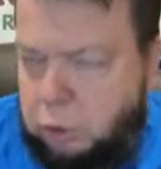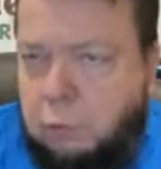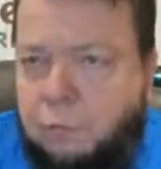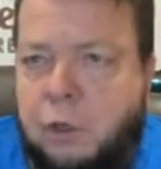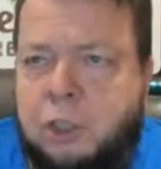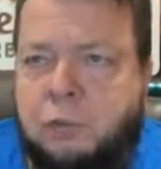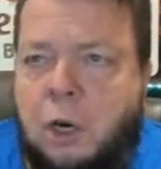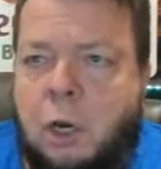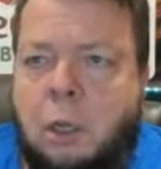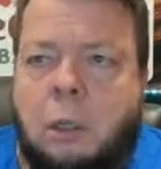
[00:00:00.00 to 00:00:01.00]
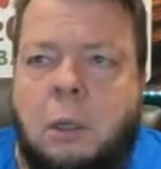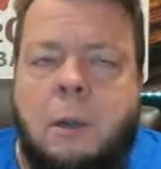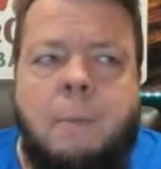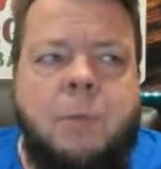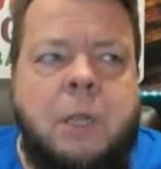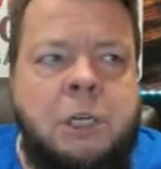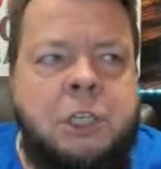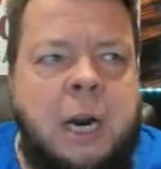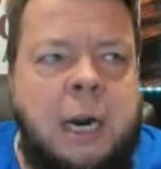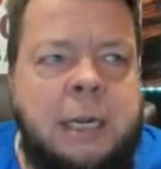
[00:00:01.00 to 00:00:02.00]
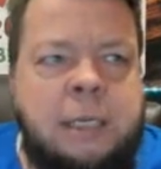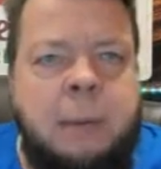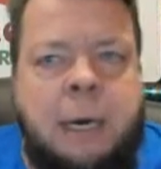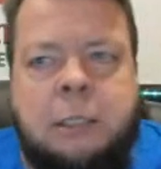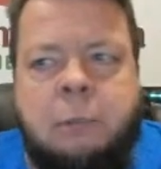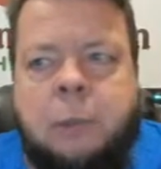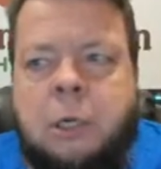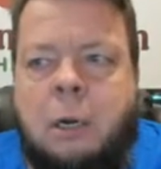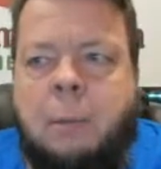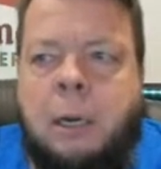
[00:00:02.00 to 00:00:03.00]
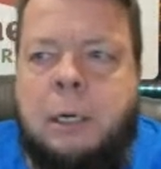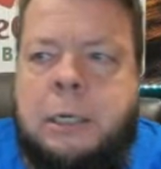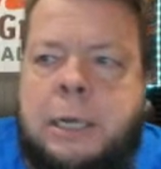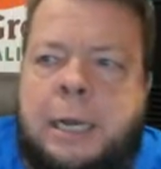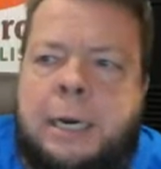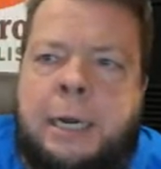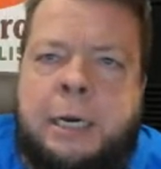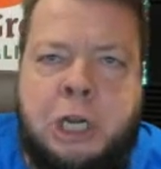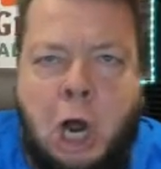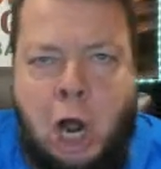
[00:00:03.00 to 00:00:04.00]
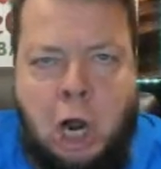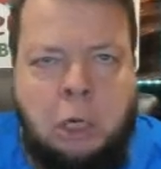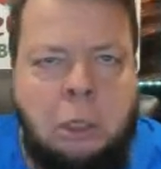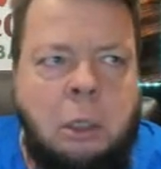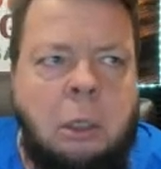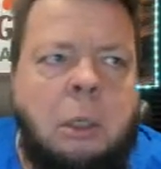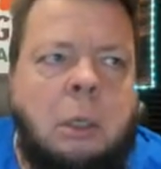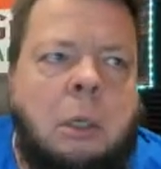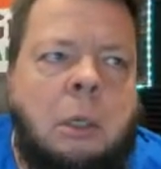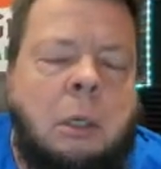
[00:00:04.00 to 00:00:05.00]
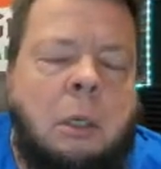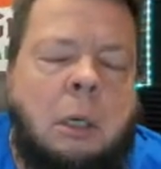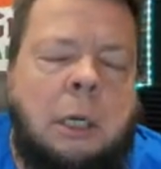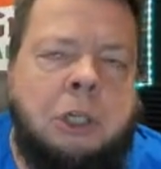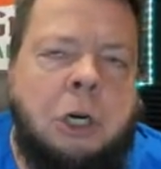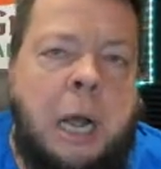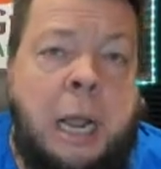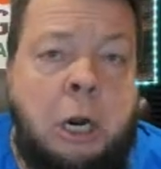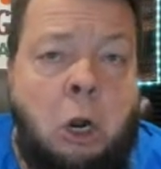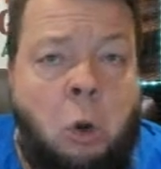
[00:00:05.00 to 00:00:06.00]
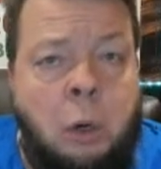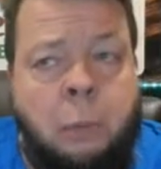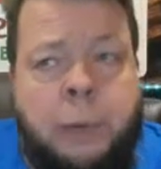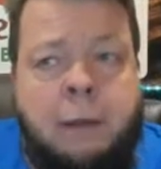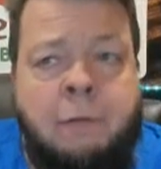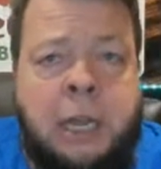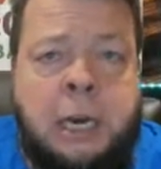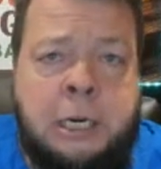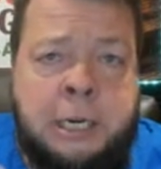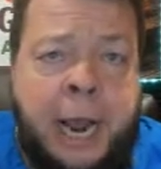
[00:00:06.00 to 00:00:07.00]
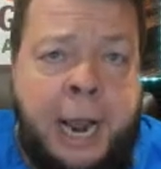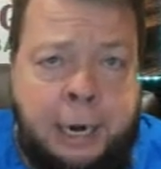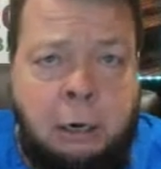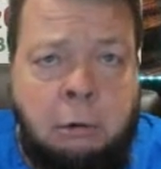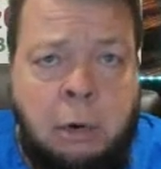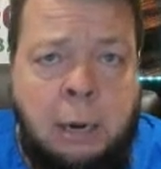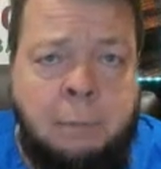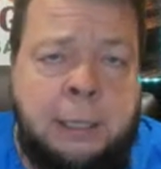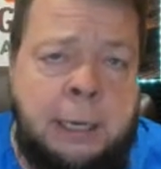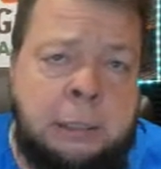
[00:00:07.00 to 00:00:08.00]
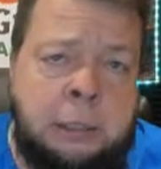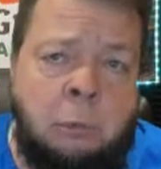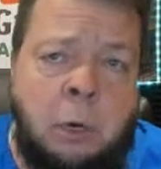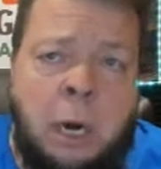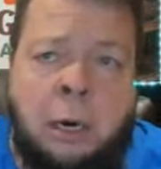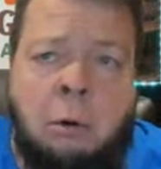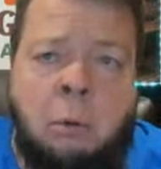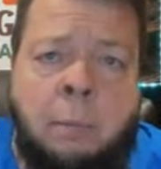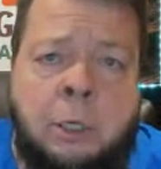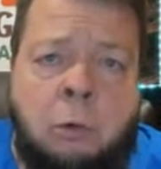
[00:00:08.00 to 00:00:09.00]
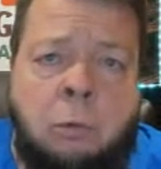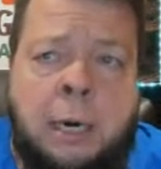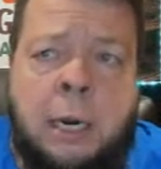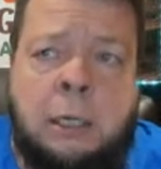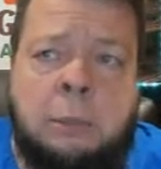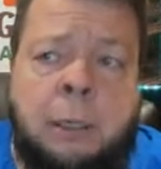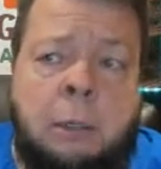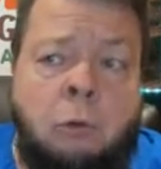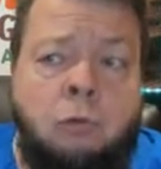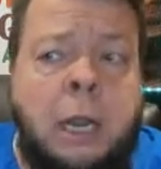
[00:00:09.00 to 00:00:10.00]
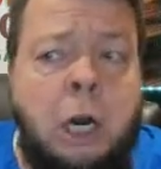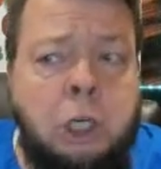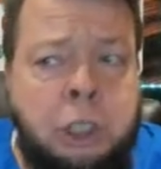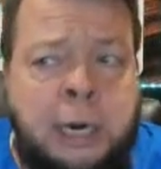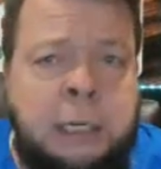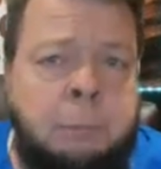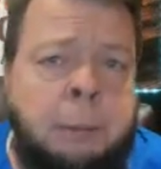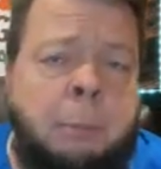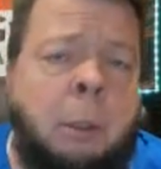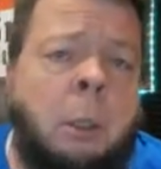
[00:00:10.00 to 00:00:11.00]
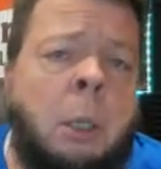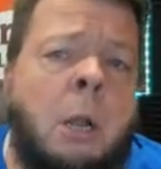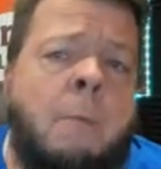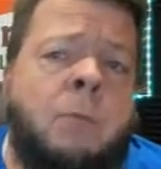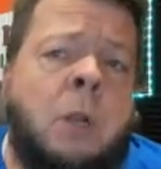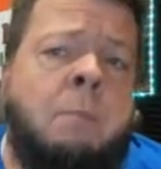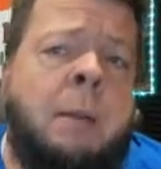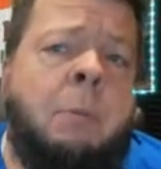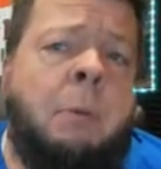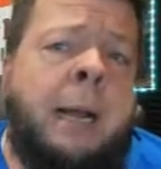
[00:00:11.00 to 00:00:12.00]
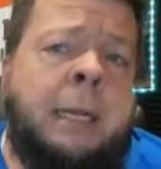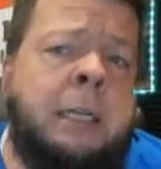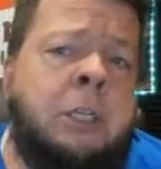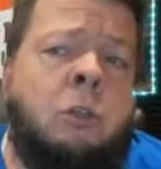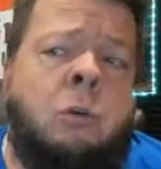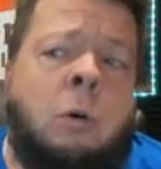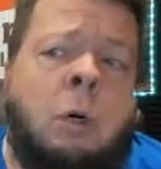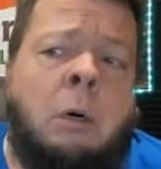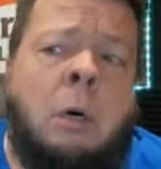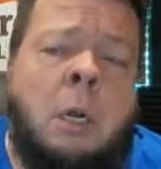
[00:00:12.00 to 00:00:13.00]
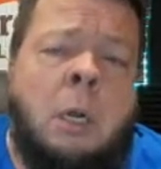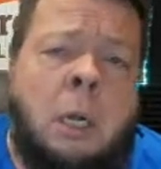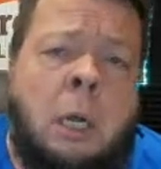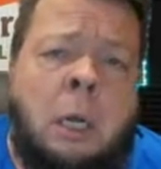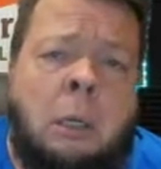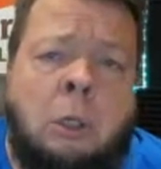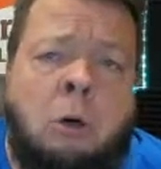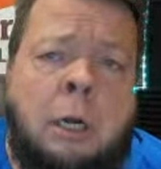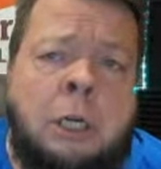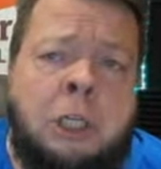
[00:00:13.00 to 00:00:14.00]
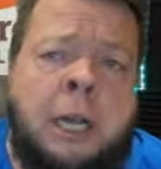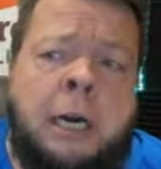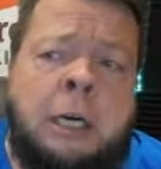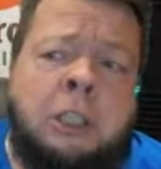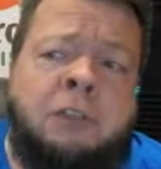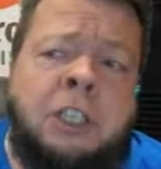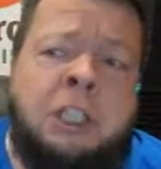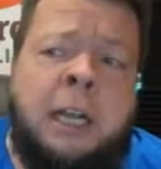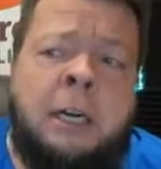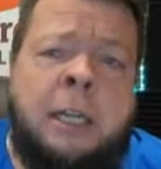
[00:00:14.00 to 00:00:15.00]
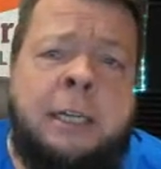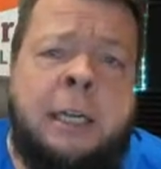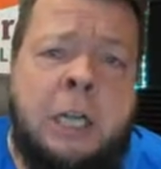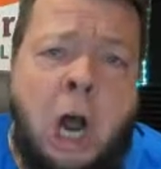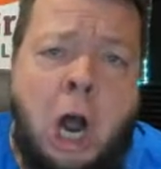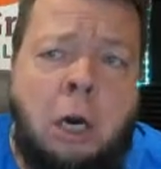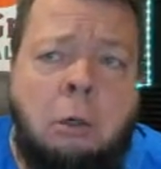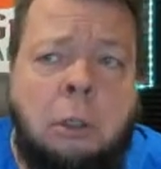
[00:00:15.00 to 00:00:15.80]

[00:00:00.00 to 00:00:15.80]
So, first of all, in Chinese medicine, we talk about yin and yang. Unless you're in Idaho and we have yin and yang, right? But that's because we're in Idaho and we're a bunch of rednecks. But the regular Chinese people and people back east who are, uh, you know, educated and sophisticated, they say yang.